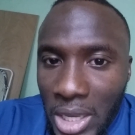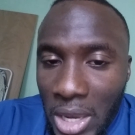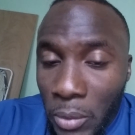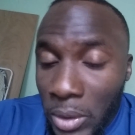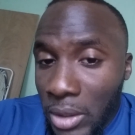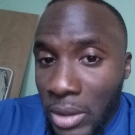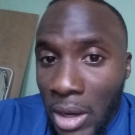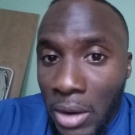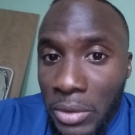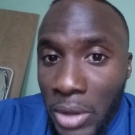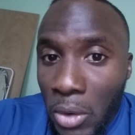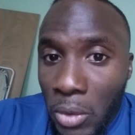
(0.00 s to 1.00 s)
and we can
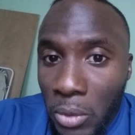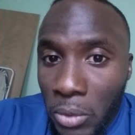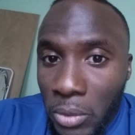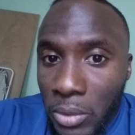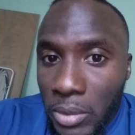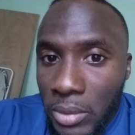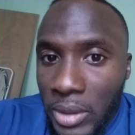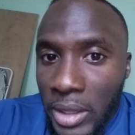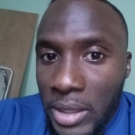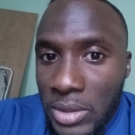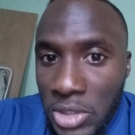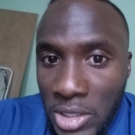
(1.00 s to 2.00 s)
all know
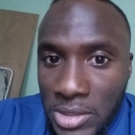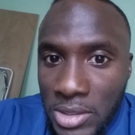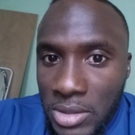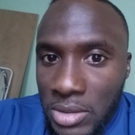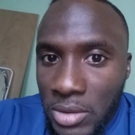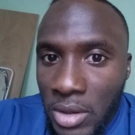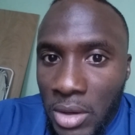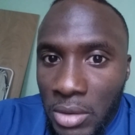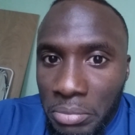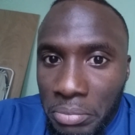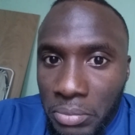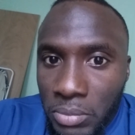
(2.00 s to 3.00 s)
that Jesus
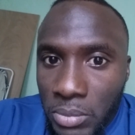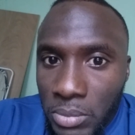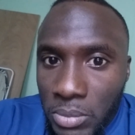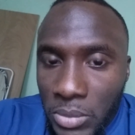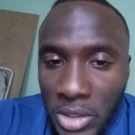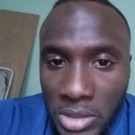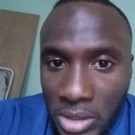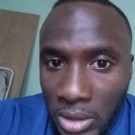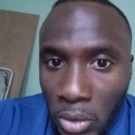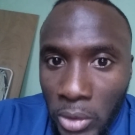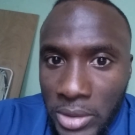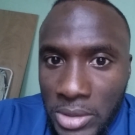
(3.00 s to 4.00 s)
is the
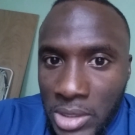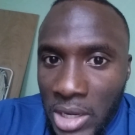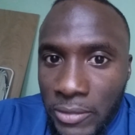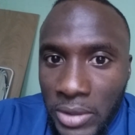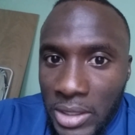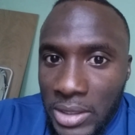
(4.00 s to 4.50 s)
Lord and Savior.